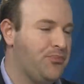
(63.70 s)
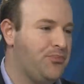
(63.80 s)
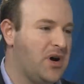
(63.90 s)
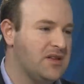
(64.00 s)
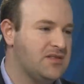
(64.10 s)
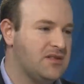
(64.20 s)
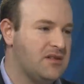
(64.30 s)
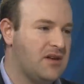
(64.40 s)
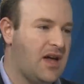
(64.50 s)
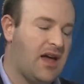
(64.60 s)
but
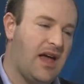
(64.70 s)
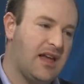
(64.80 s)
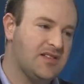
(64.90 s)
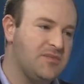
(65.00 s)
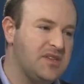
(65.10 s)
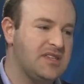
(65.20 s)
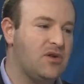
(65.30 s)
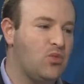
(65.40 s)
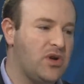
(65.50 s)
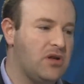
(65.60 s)
as something
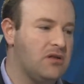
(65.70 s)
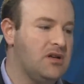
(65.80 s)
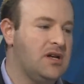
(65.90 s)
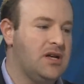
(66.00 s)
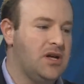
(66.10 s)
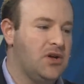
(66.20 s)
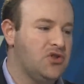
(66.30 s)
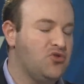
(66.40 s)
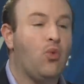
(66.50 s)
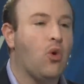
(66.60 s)
that will
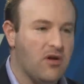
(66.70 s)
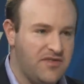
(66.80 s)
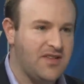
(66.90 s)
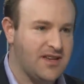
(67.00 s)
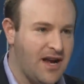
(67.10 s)
dwarf that